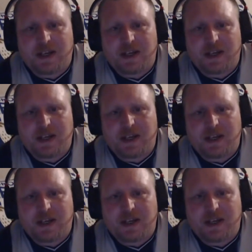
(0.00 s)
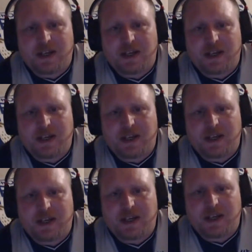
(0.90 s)
a little bit on
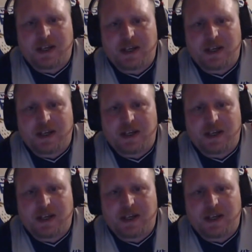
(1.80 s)
the